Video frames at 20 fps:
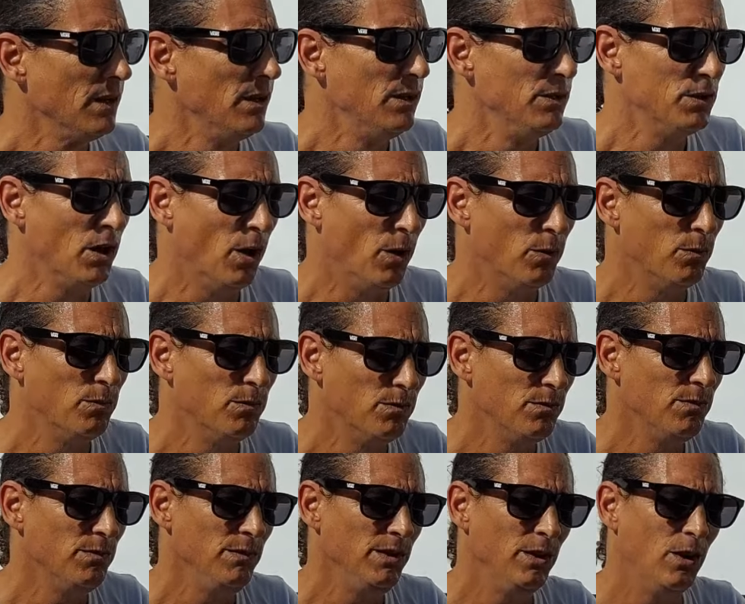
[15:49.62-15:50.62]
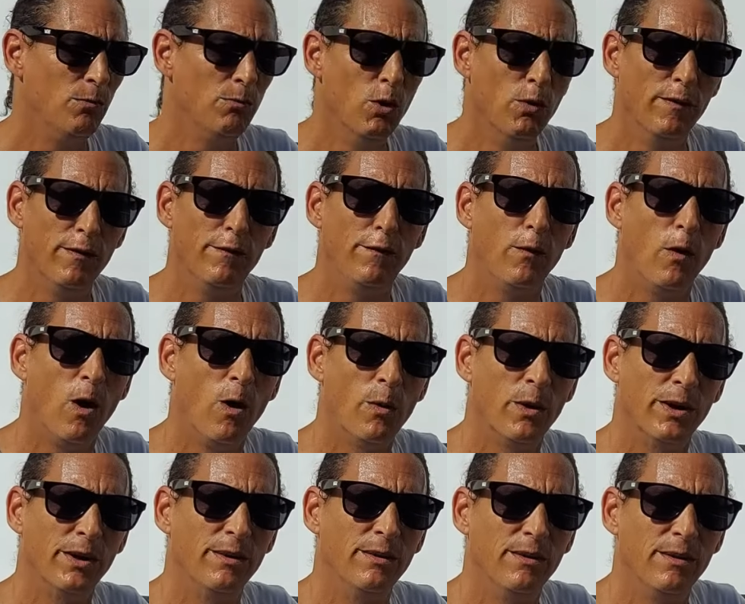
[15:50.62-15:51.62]
So, you know, moving
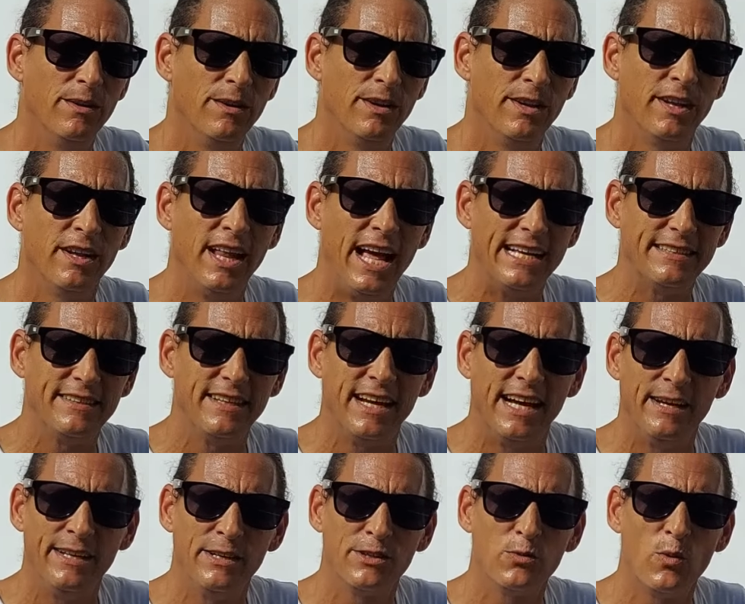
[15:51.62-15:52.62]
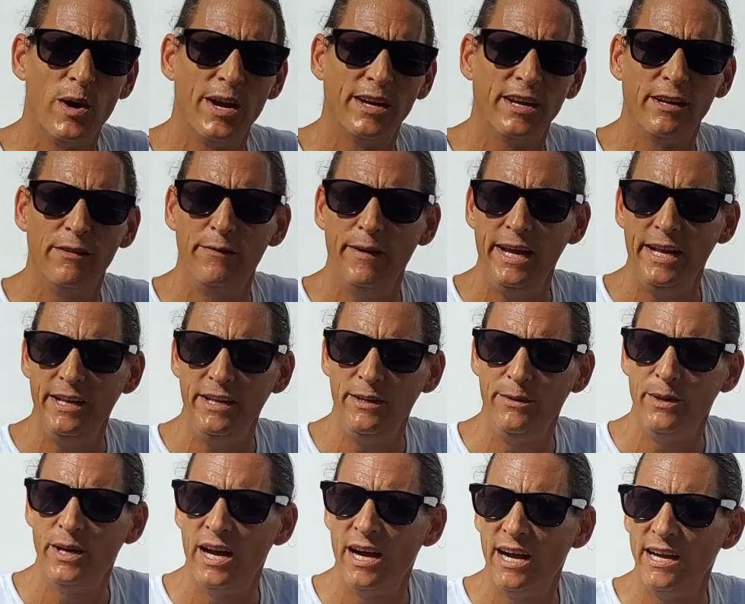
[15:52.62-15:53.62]
forward, the last thing I just want to convey to you
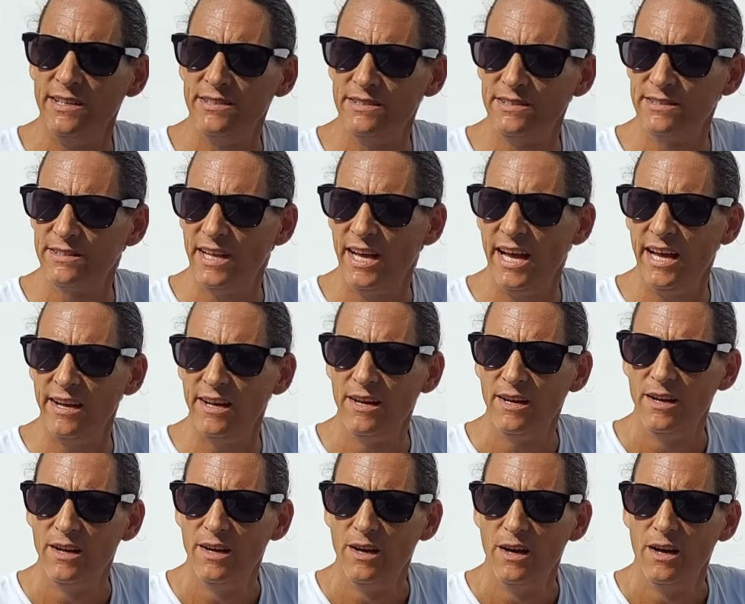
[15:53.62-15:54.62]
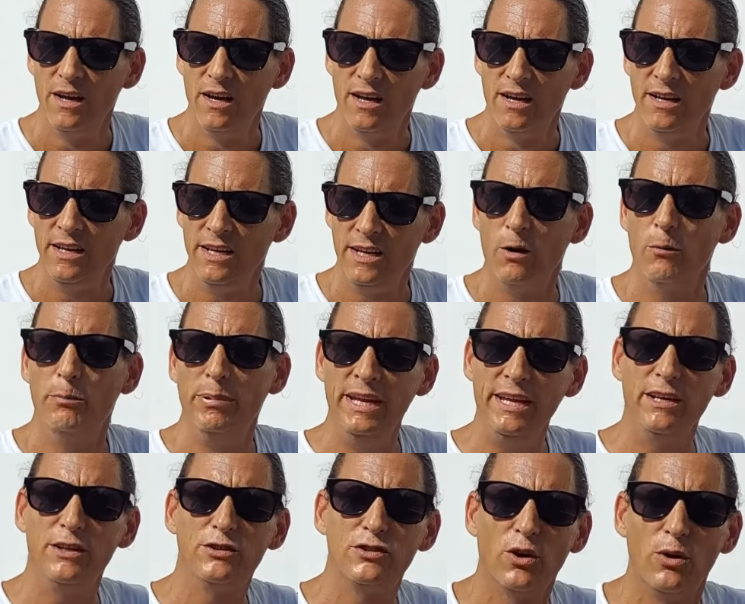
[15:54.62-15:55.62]
guys is that, you know,
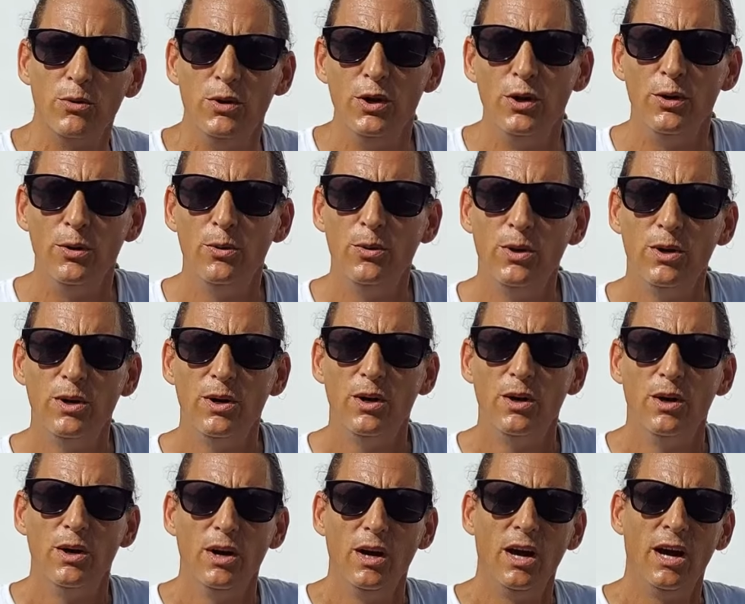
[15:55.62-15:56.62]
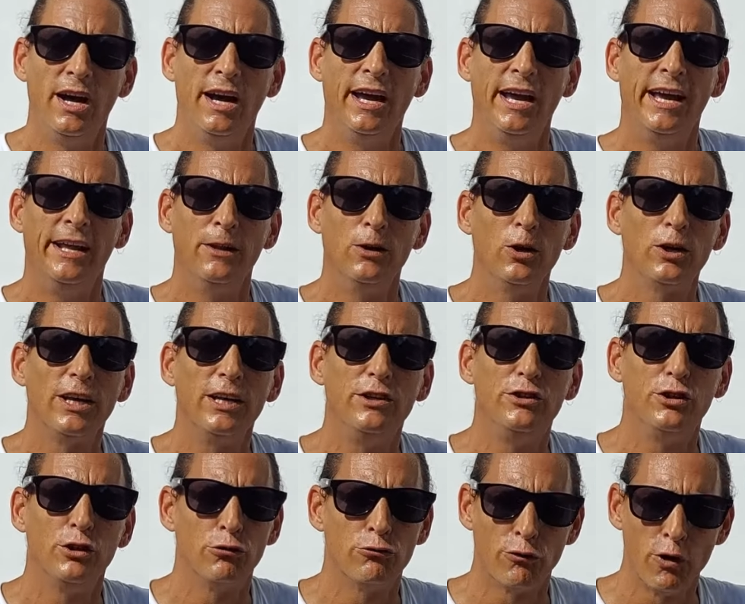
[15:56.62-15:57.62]
being so new and looking
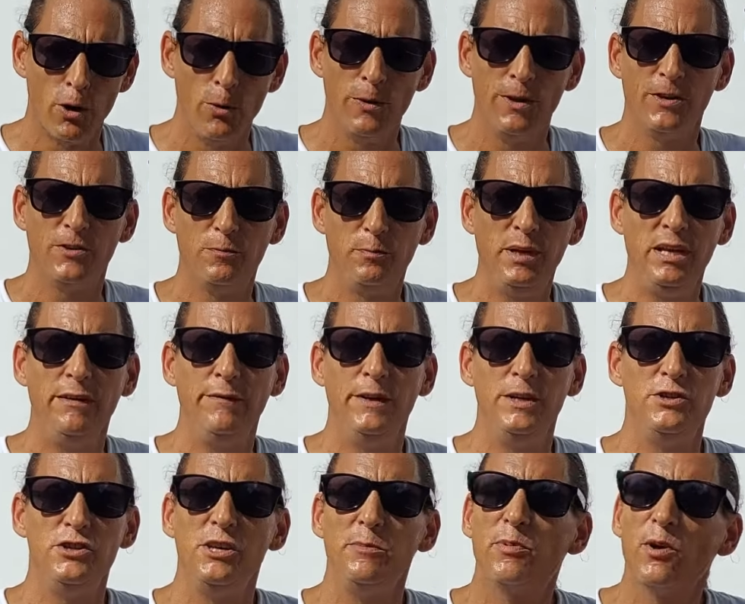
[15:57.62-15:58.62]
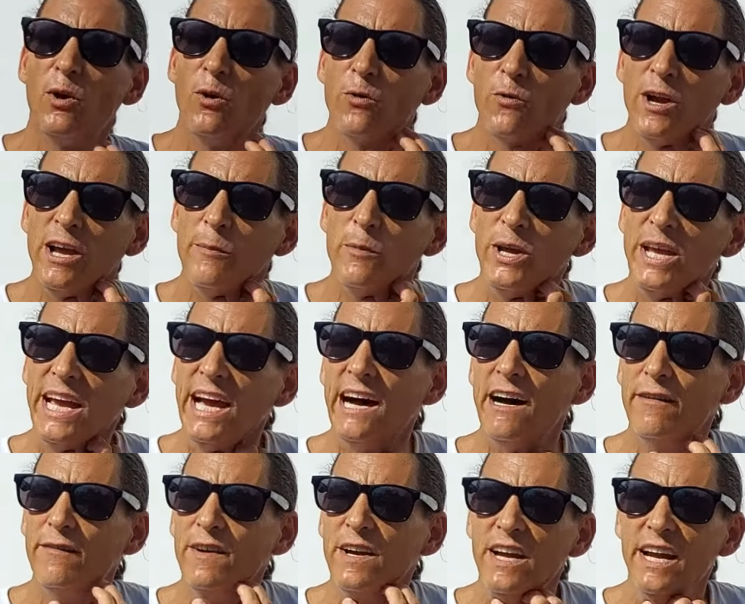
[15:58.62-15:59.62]
to grow this PVG program we
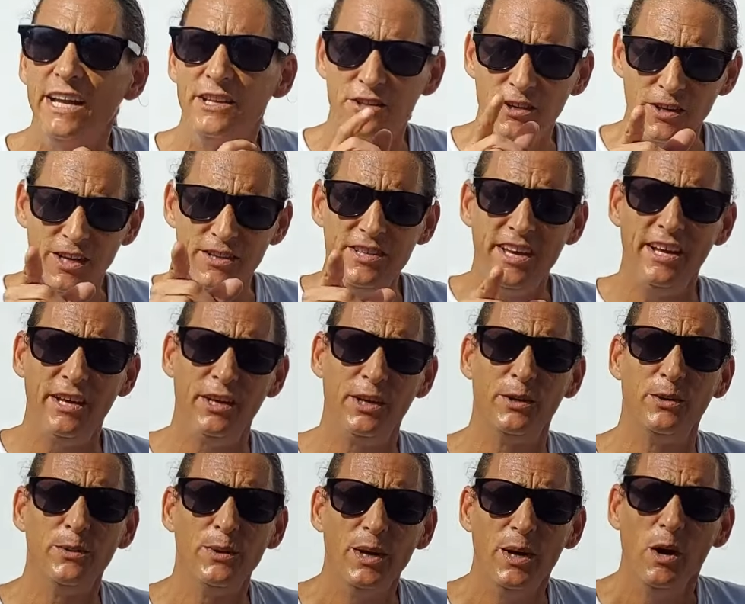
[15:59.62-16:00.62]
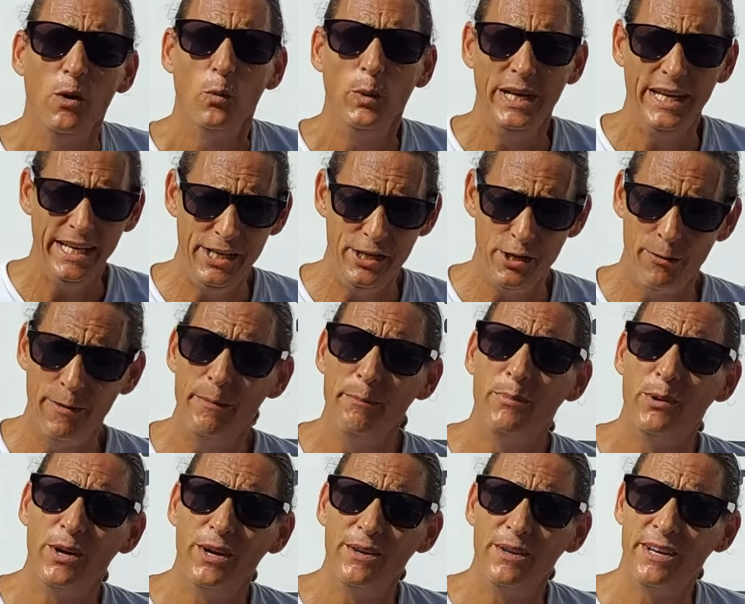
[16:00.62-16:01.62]
have, it's going to take you. We your
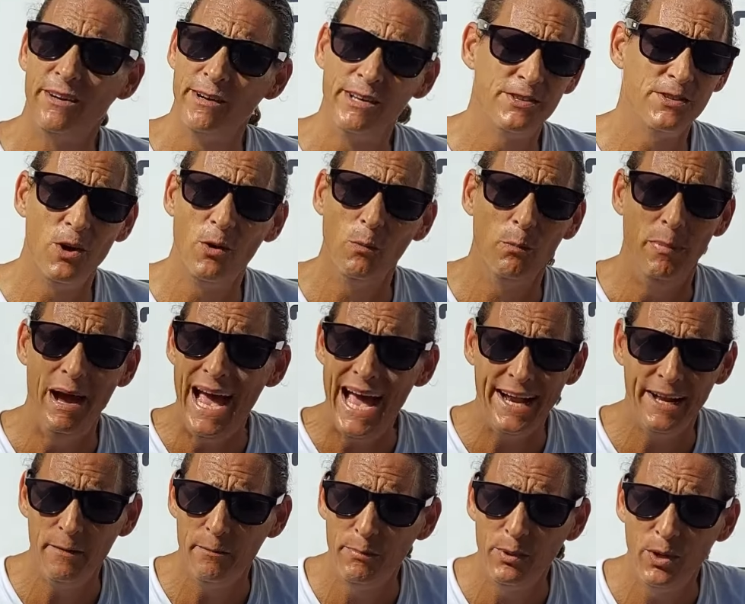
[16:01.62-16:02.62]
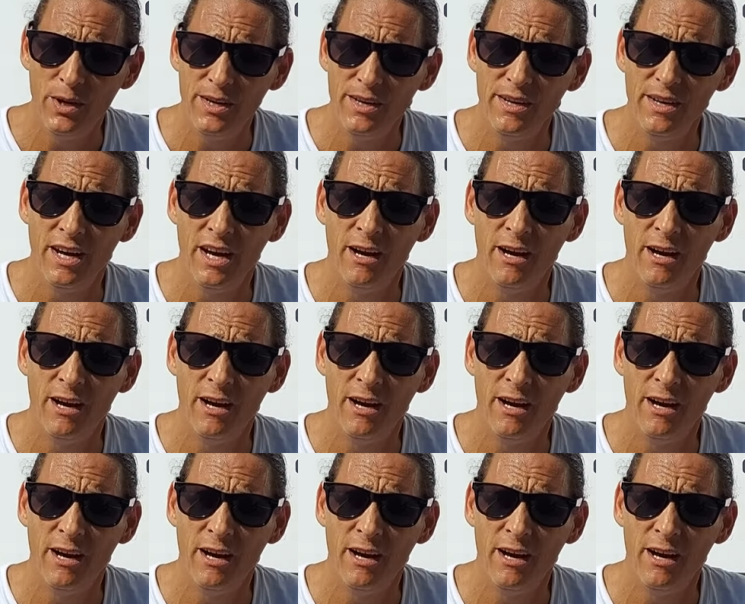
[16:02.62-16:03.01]
input. There is no bad input.